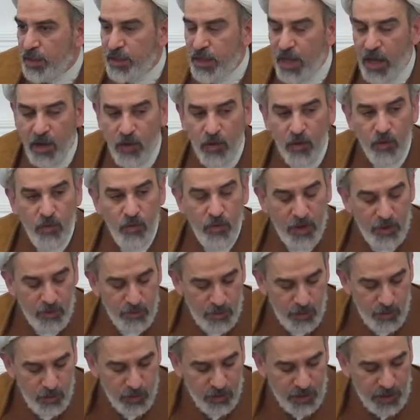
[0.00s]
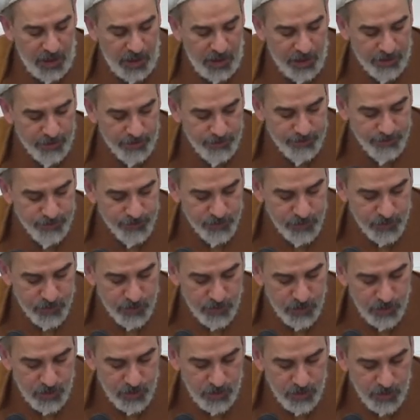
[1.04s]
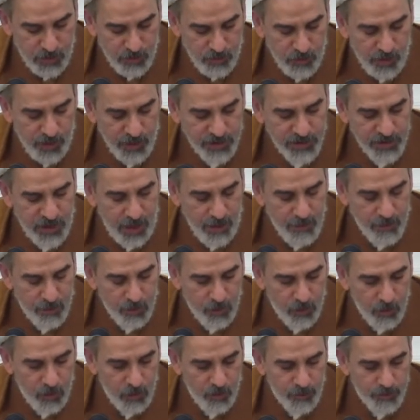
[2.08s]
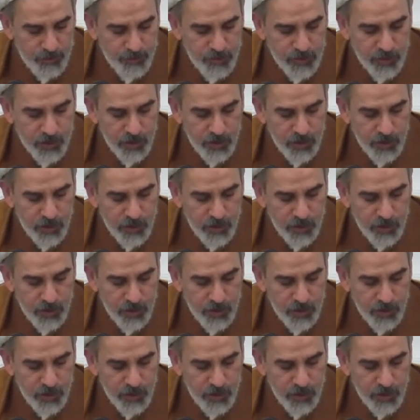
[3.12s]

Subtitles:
Now, when we look at, for example,